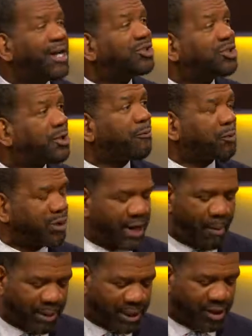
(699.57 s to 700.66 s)
It's different now
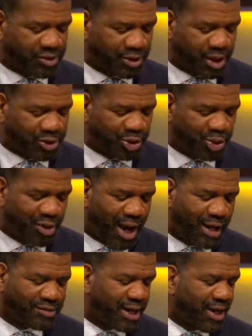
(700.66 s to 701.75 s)
because of the other two
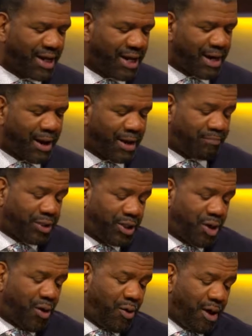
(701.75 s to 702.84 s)
guys. And
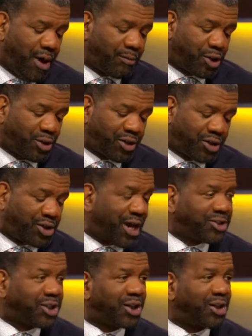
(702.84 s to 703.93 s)
could I
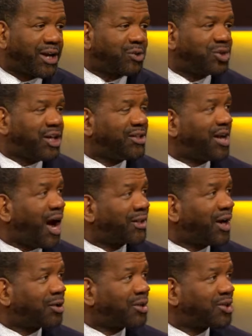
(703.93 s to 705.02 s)
see the Lakers get knocked
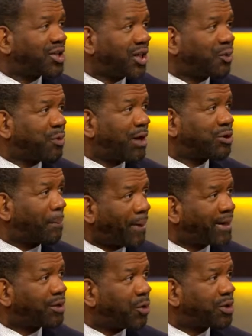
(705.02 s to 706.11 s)
out in the second round
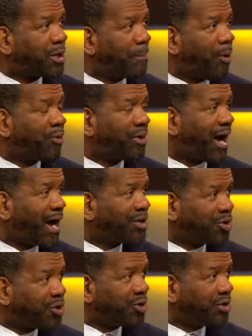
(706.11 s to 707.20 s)
depending on the opponent? I
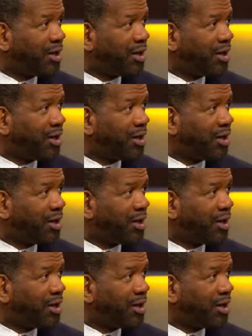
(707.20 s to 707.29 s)
could.